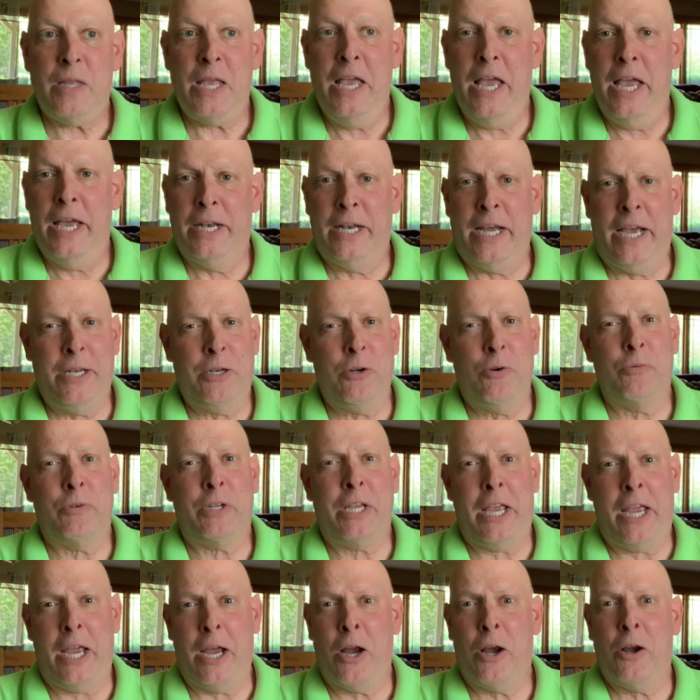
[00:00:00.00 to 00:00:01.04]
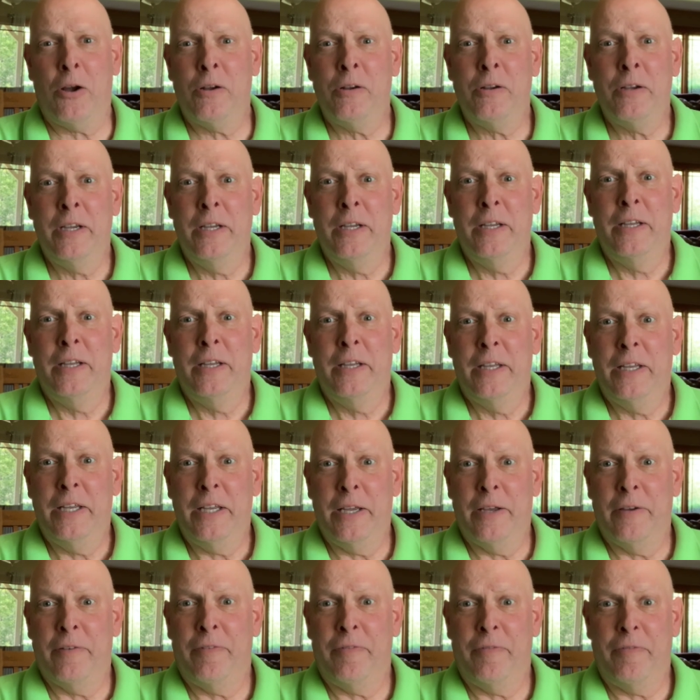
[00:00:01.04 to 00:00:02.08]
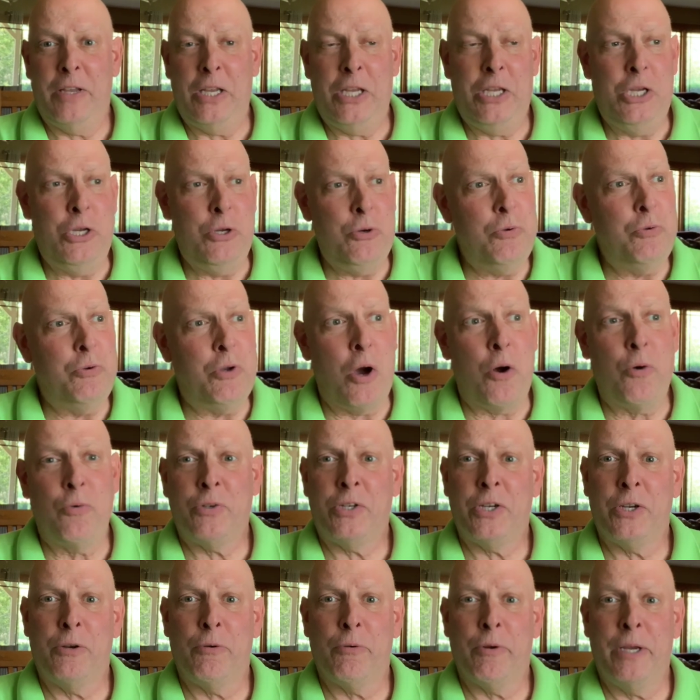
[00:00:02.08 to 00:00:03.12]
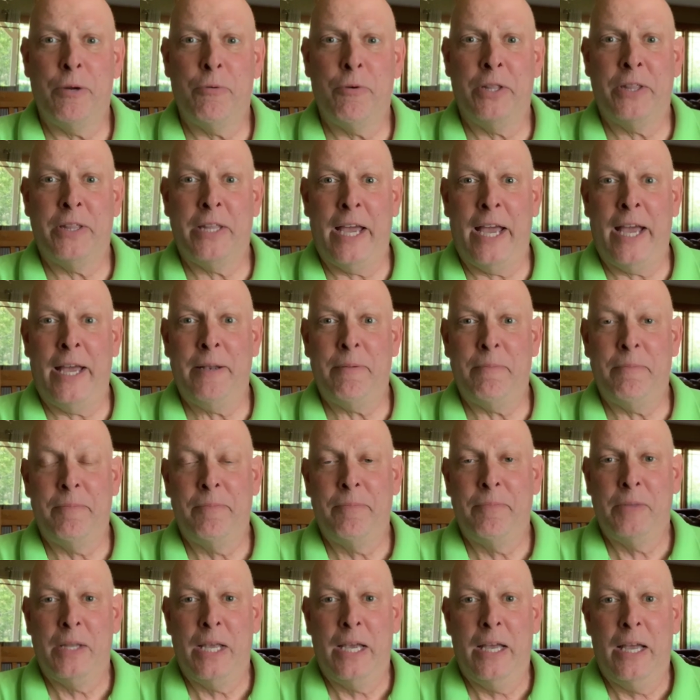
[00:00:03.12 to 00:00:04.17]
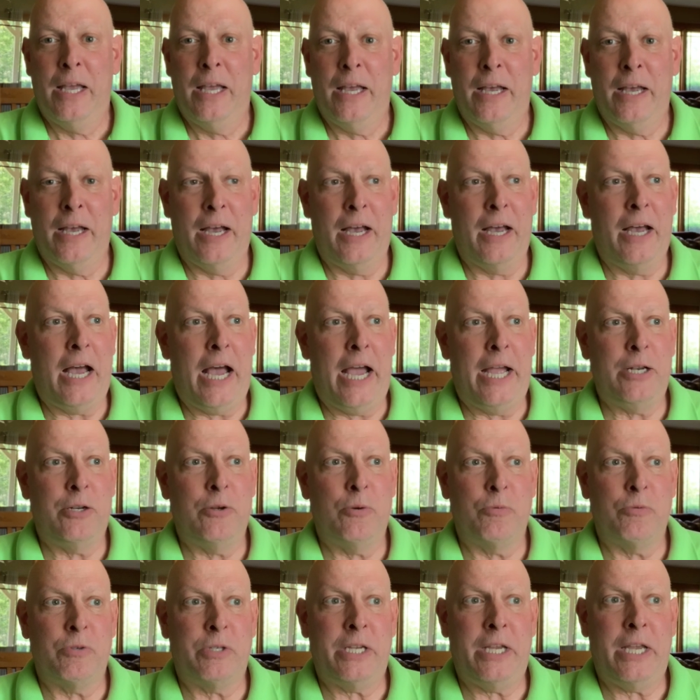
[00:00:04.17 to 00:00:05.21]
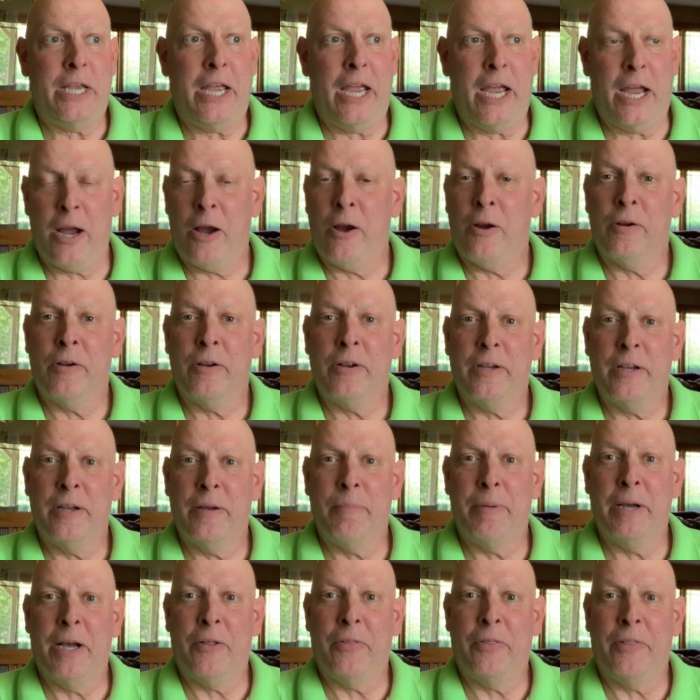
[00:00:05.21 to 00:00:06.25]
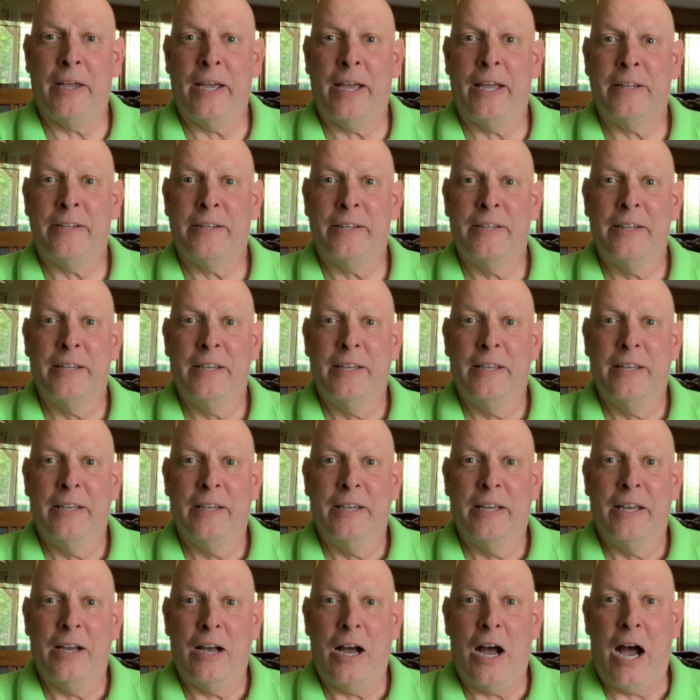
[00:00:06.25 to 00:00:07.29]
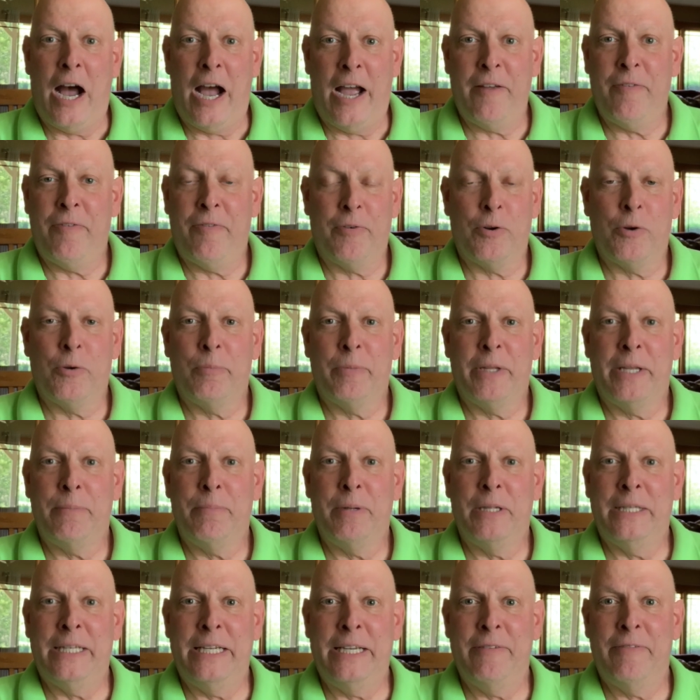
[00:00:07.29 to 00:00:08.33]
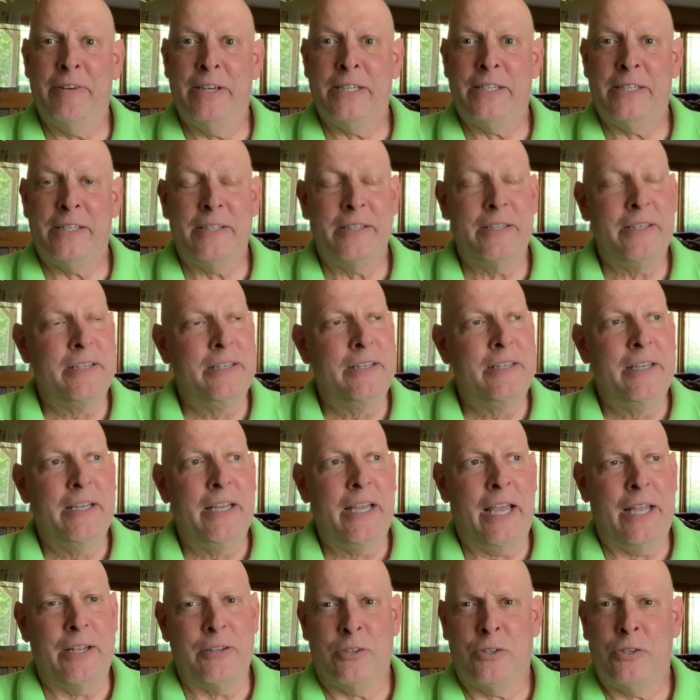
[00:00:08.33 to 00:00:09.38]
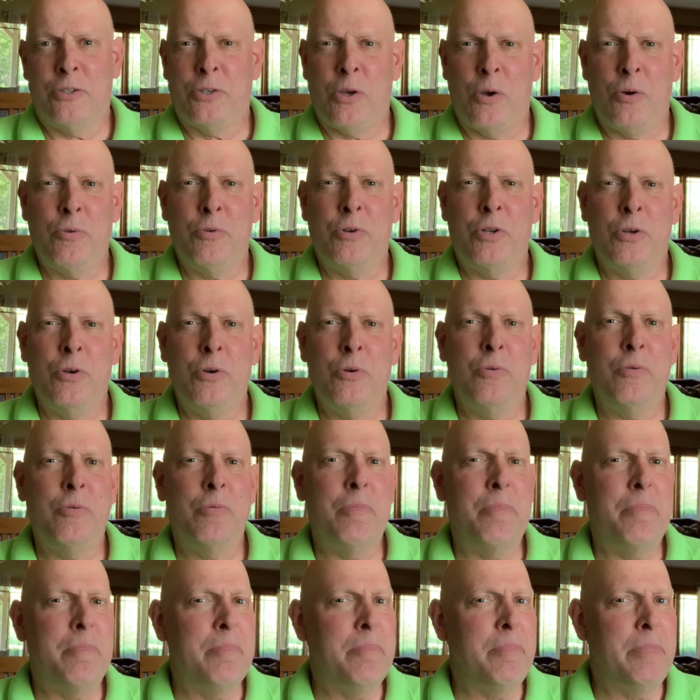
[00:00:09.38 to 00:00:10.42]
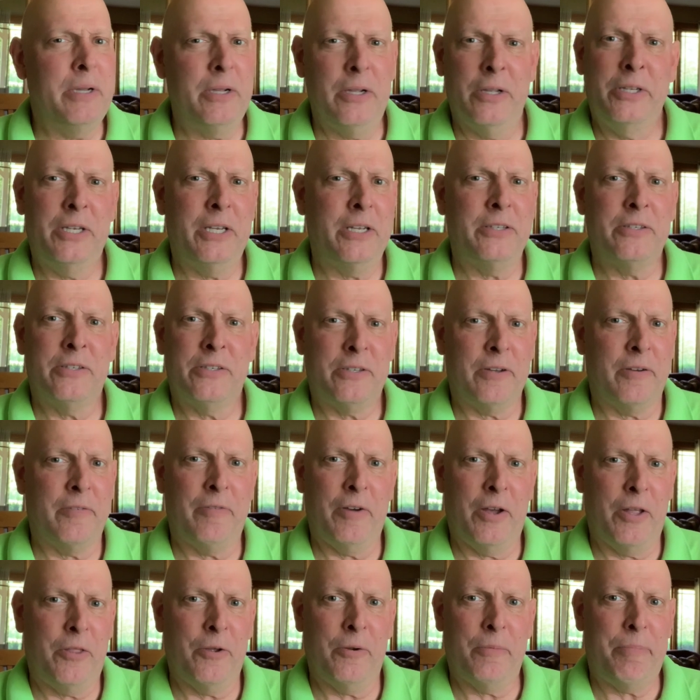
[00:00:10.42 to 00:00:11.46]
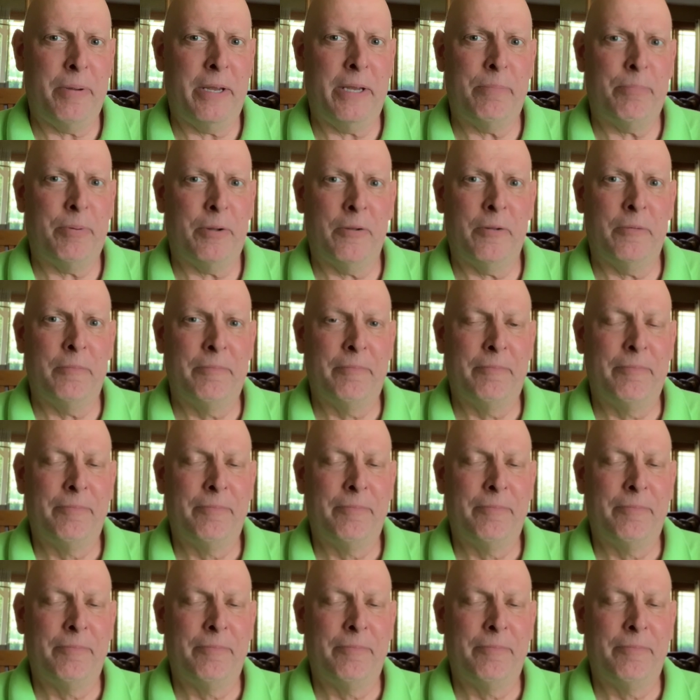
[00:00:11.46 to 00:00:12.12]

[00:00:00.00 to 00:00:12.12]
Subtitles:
And I don't care if you don't agree with that. I don't care about that. I firmly believe it, and so do millions of other people.